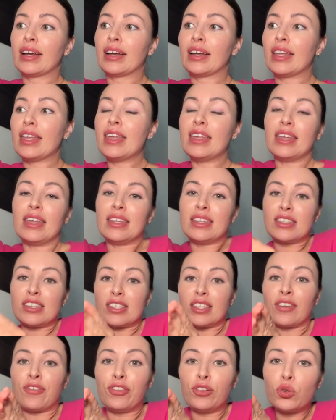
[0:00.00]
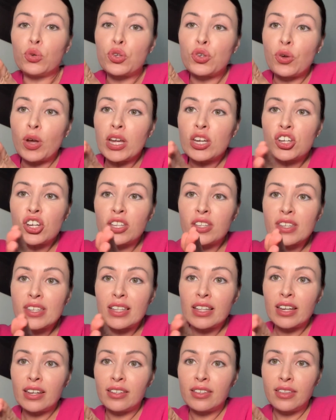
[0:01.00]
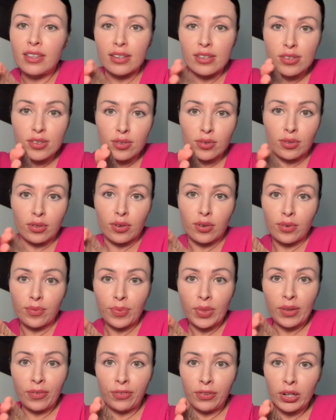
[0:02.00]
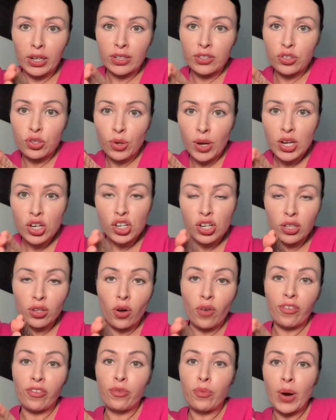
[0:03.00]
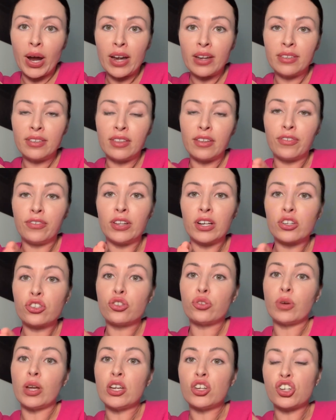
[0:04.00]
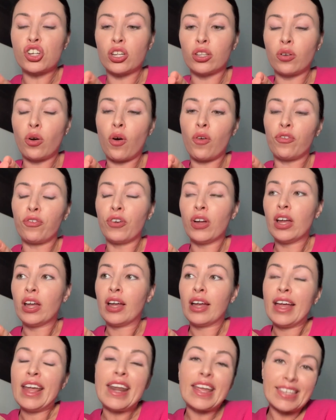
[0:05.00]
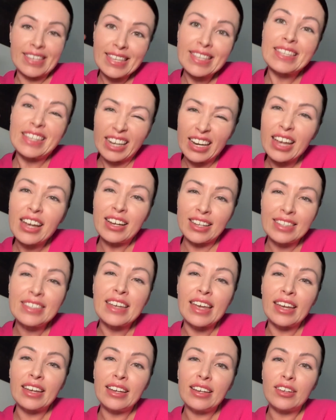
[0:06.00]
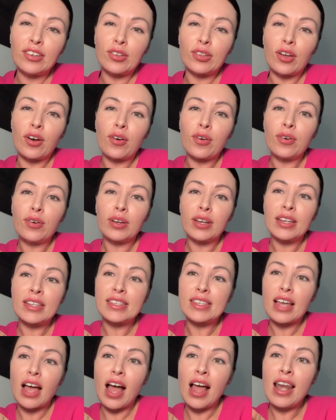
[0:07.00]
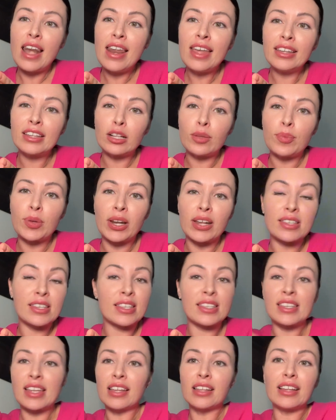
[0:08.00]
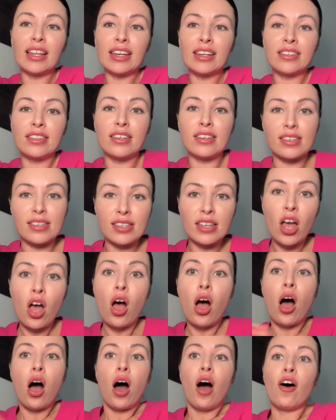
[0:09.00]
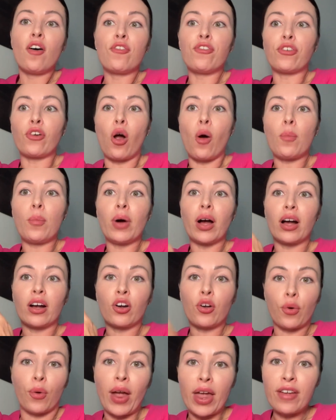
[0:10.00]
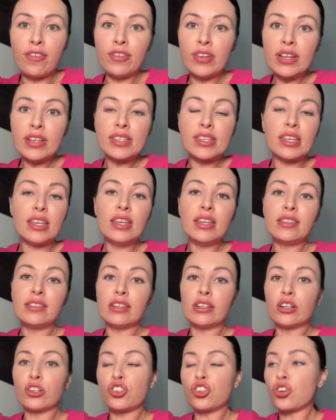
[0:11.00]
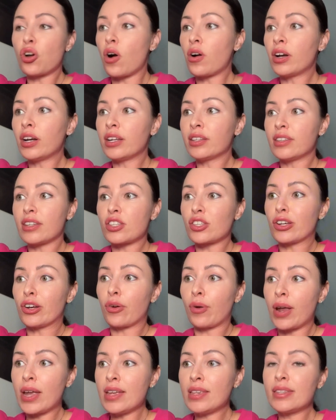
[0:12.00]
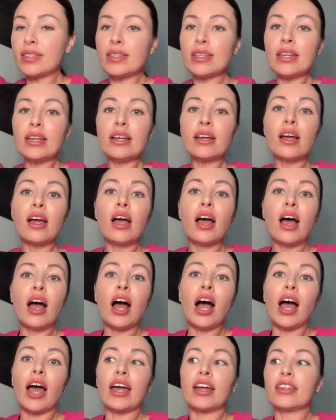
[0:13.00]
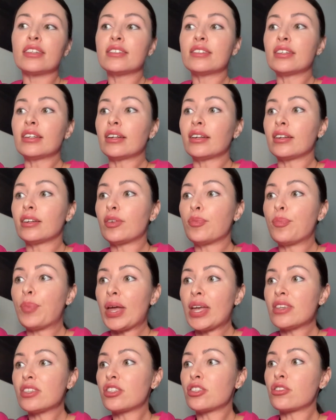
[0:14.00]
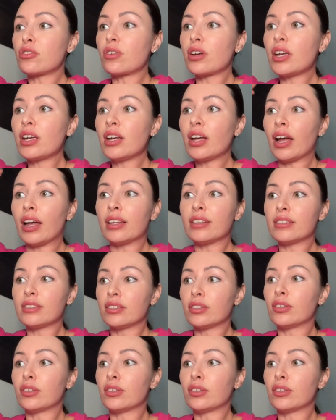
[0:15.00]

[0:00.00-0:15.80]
it's the fluctuation is like this, the fluctuation of weight, the fluctuation of restricting, it's a little bit less. It's not like this. From cravings, eating chocolate as crazy, and pastry, and